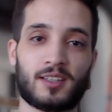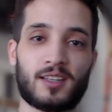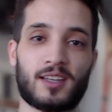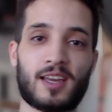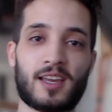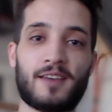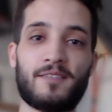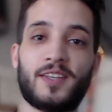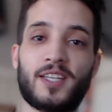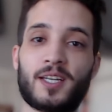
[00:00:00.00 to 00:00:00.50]

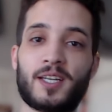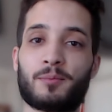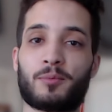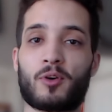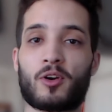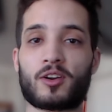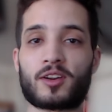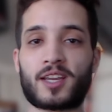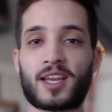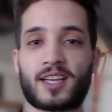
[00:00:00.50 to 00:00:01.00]
NVIDIA
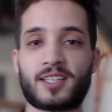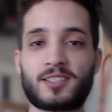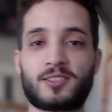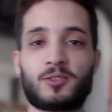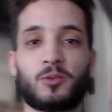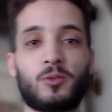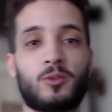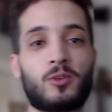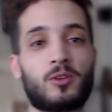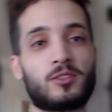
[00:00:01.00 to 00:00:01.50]
Broadcast
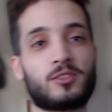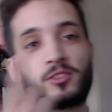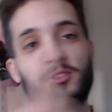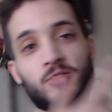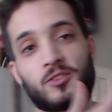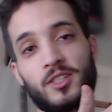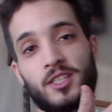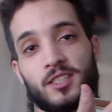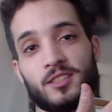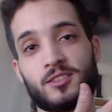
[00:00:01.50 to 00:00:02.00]
tool on the
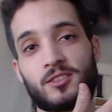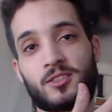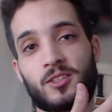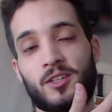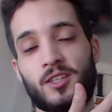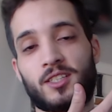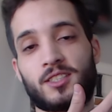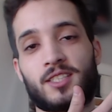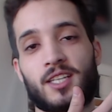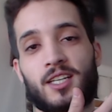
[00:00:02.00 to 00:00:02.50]
screen so you
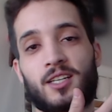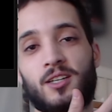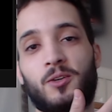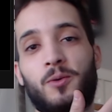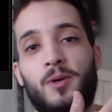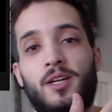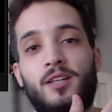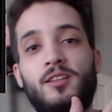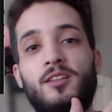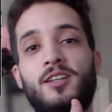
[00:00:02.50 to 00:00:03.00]
can take a
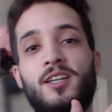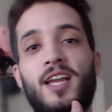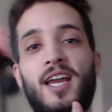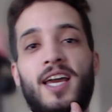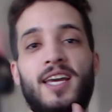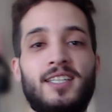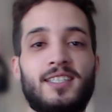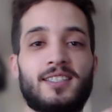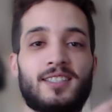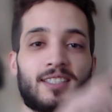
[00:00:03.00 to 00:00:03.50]
quick look at it.